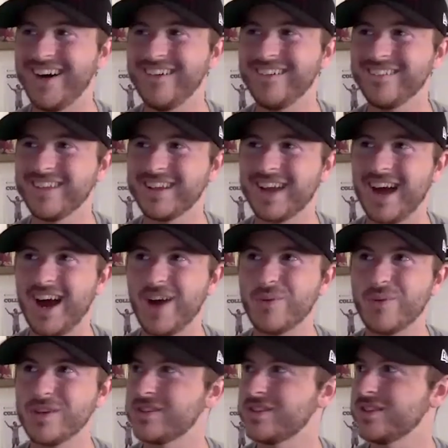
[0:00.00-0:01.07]
Like,
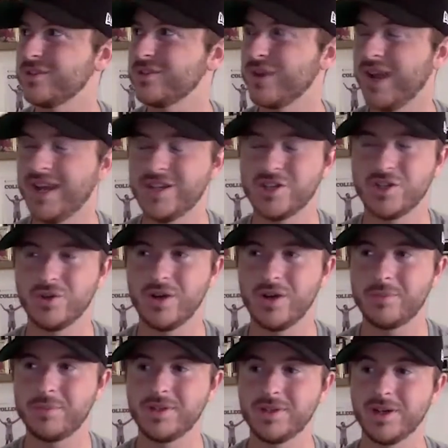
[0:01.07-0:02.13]
when I showed
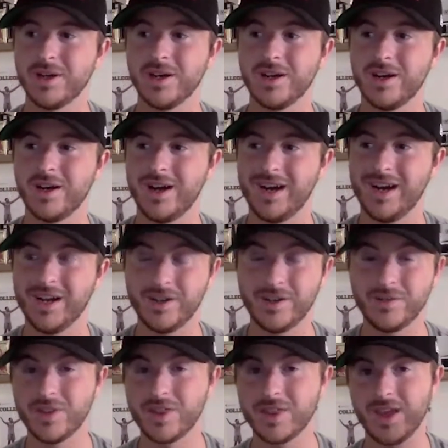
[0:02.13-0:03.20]
up here, I didn't
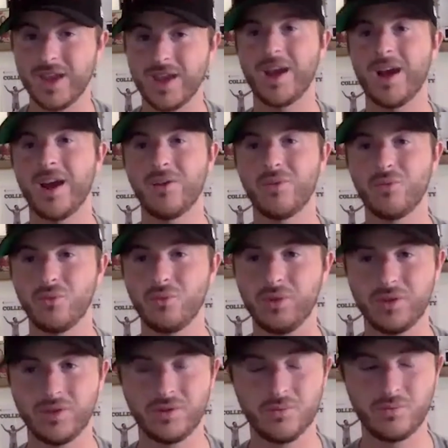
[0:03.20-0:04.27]
even think I
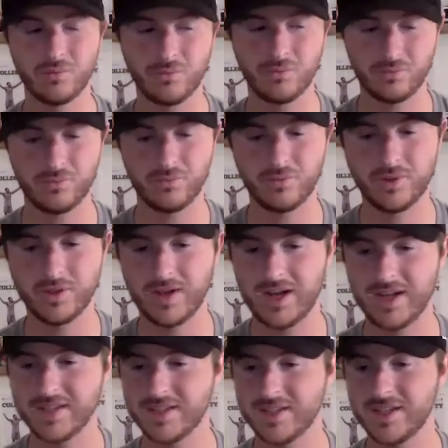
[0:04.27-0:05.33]
really
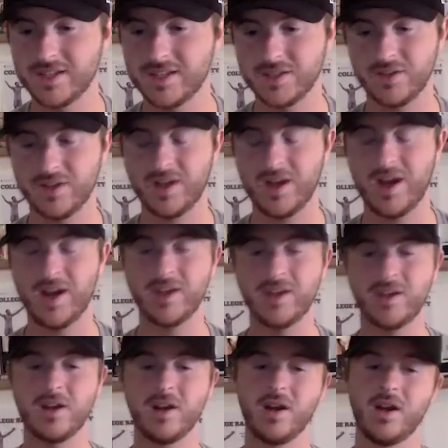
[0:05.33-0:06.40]
realized it until I got
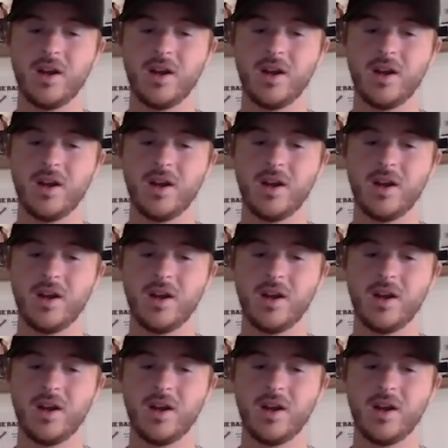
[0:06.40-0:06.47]
here.